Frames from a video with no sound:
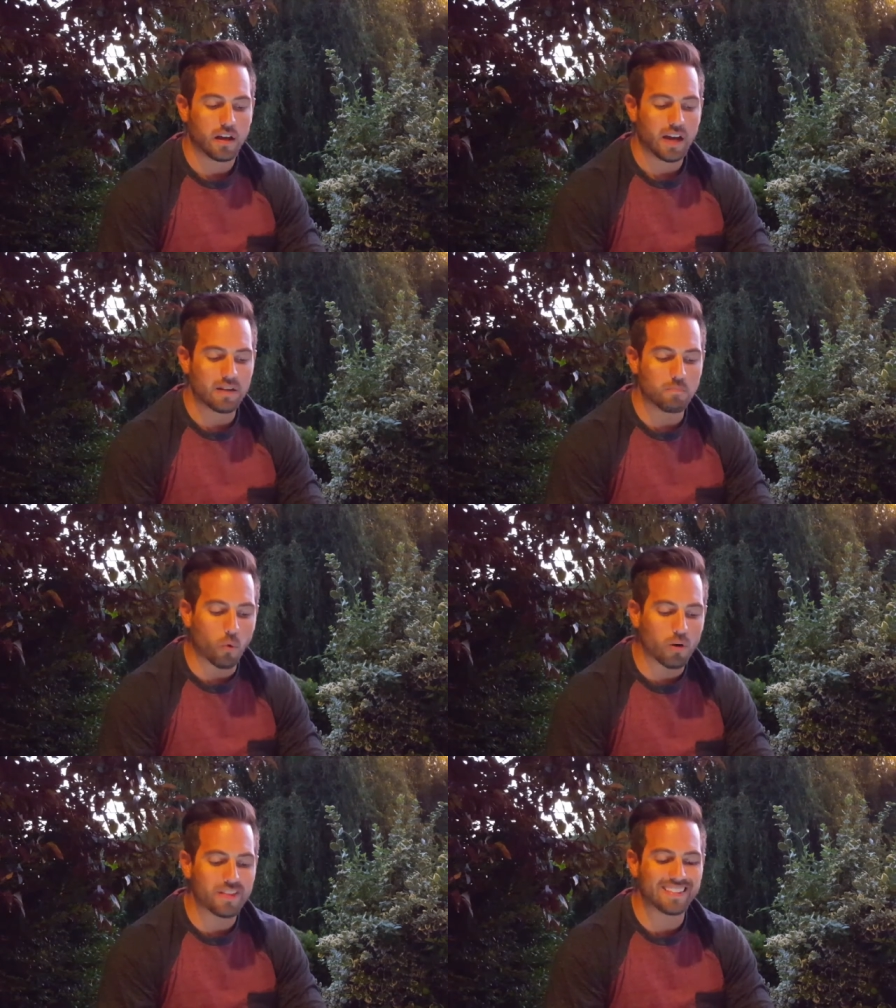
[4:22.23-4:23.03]
And
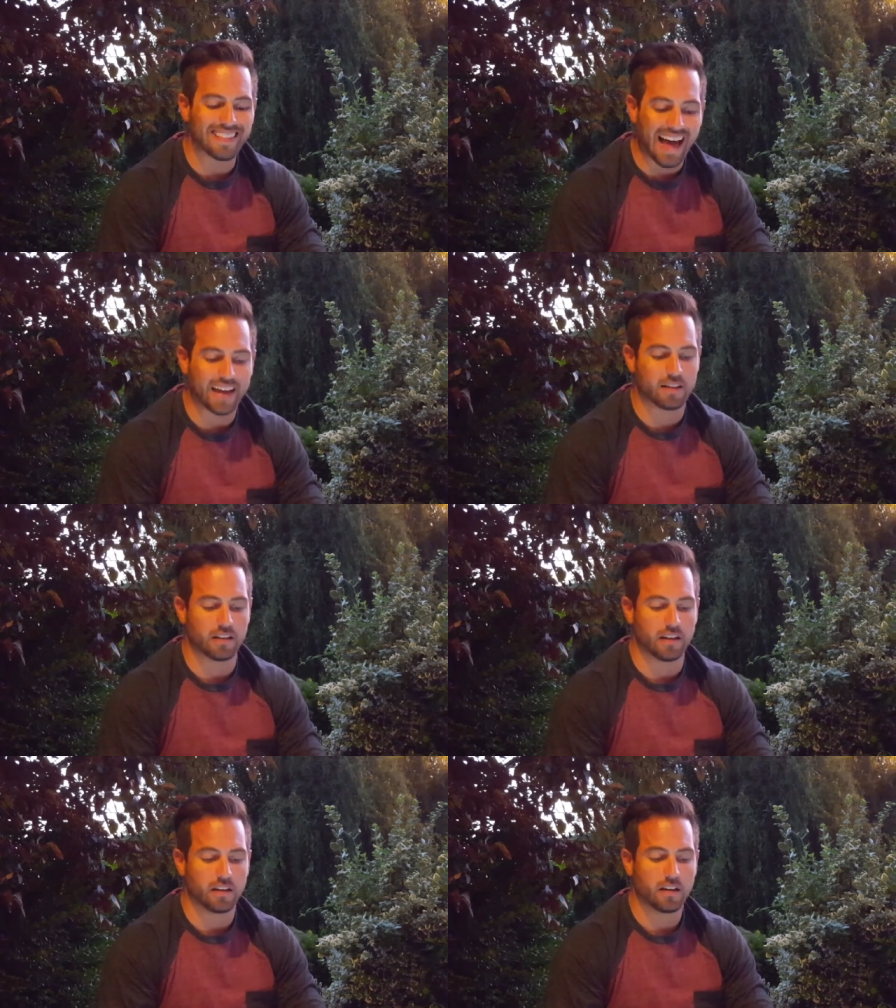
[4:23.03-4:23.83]
more than
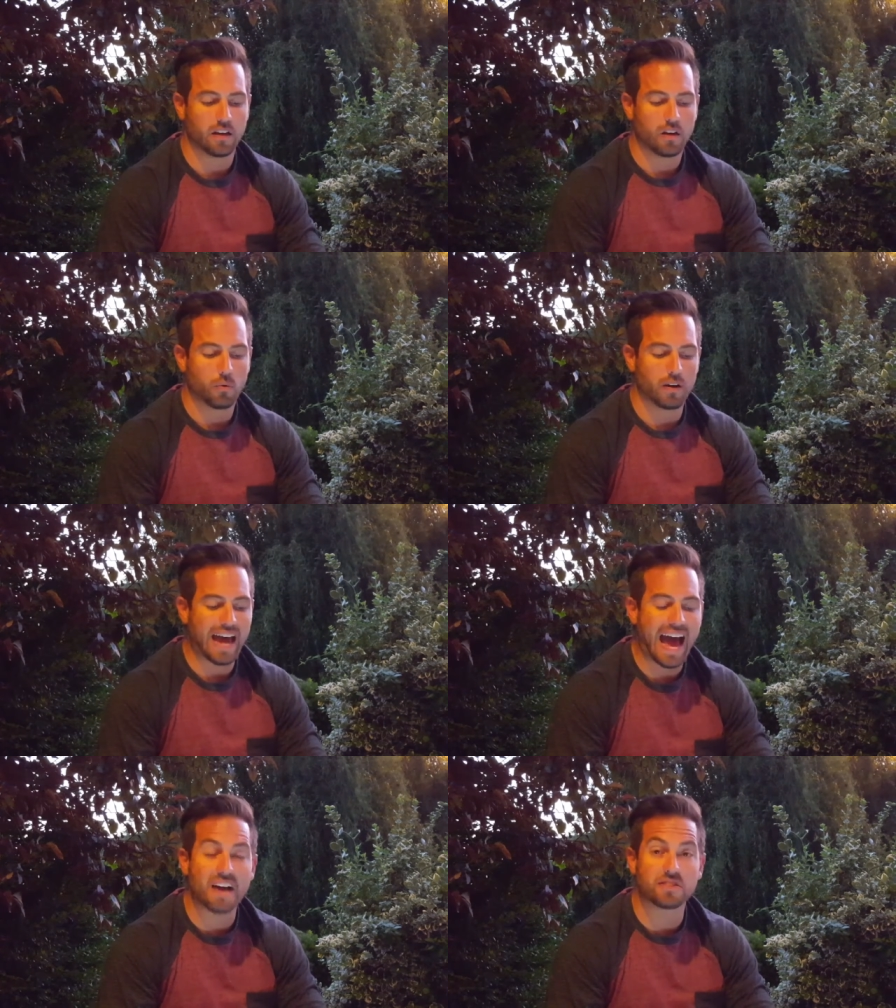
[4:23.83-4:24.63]
likely, what
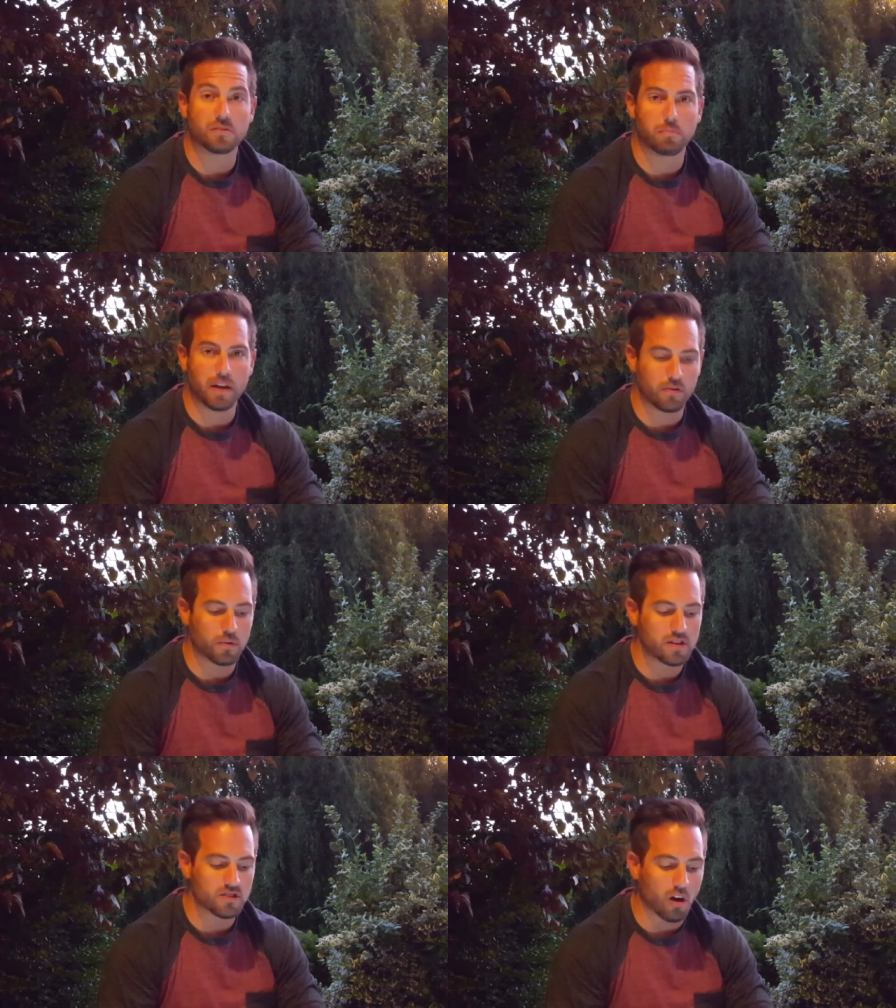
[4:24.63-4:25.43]
hasn't been
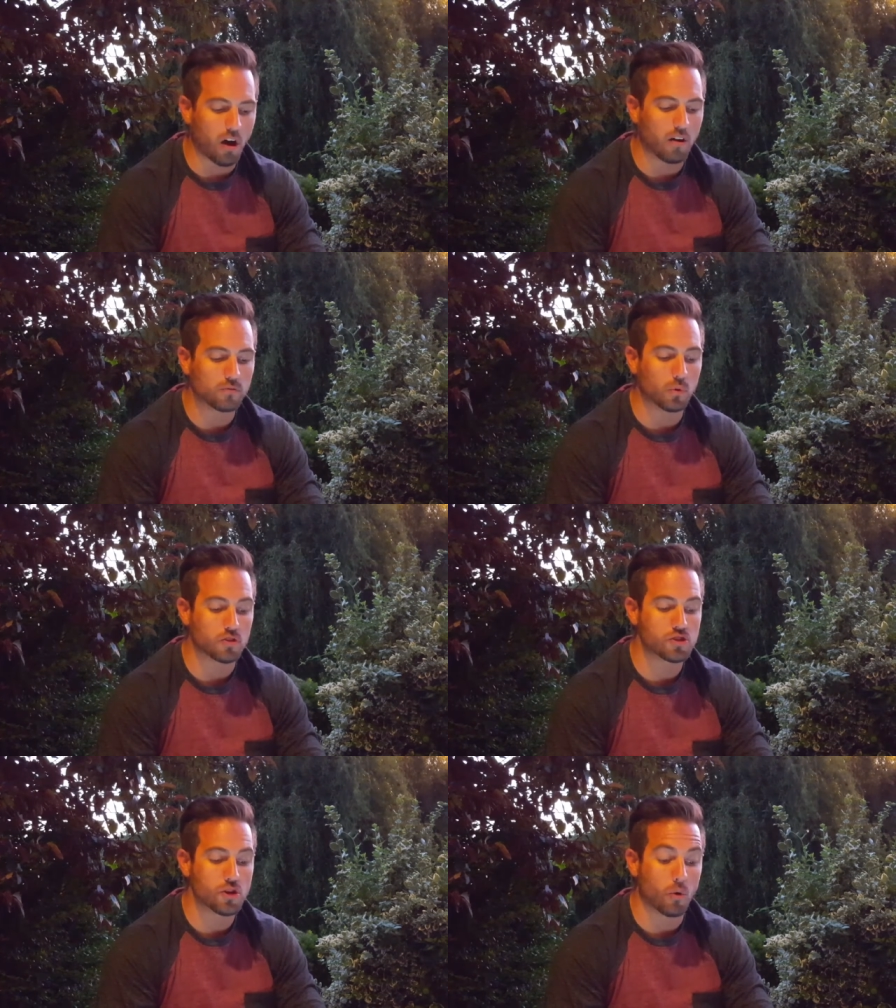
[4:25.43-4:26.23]
resolved will
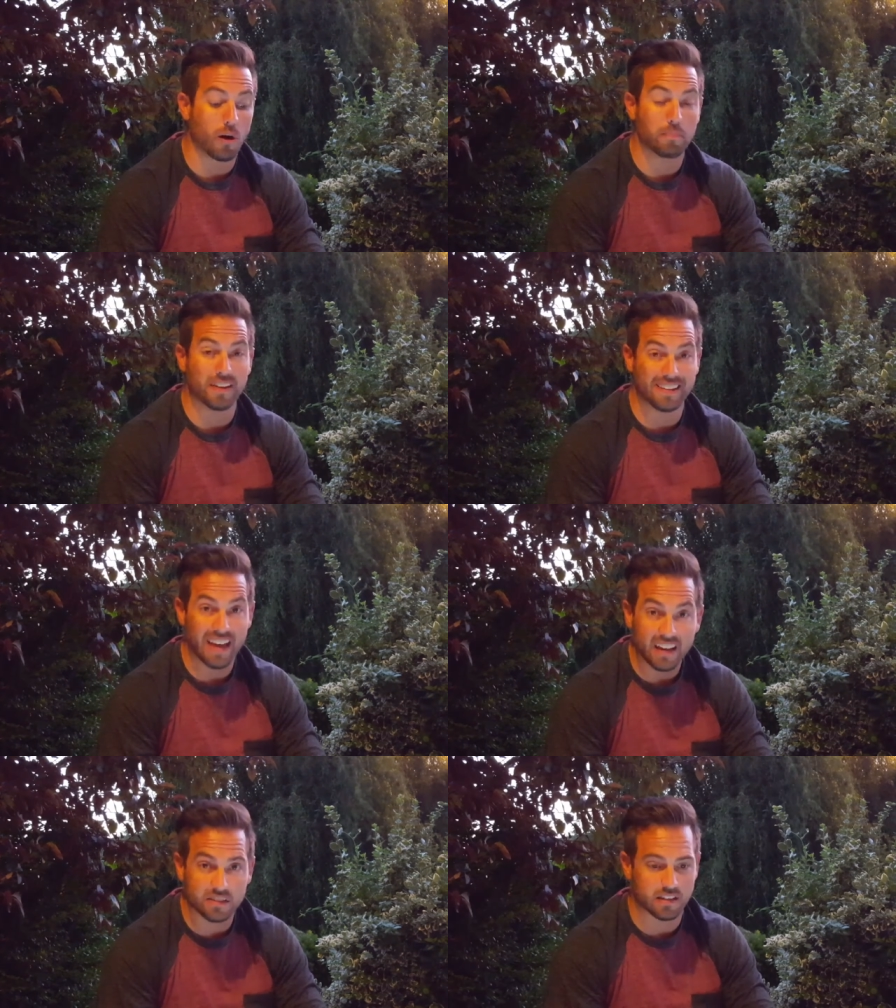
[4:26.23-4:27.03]
show up the
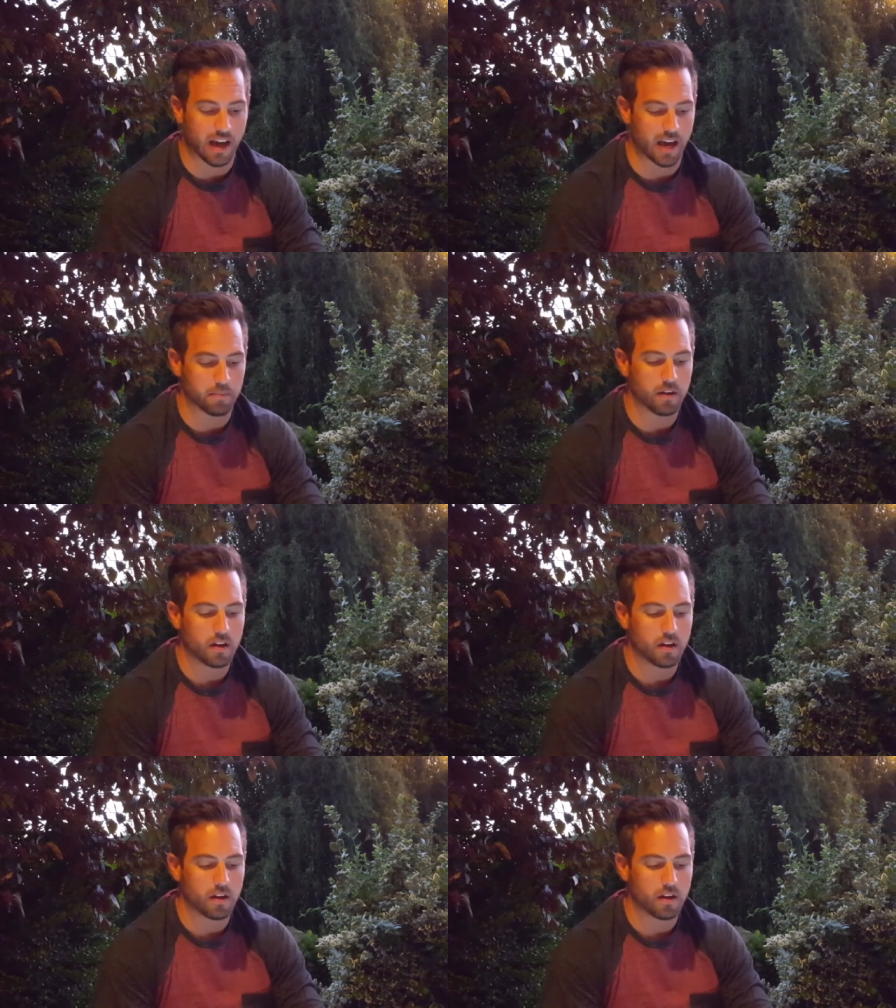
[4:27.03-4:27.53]
next time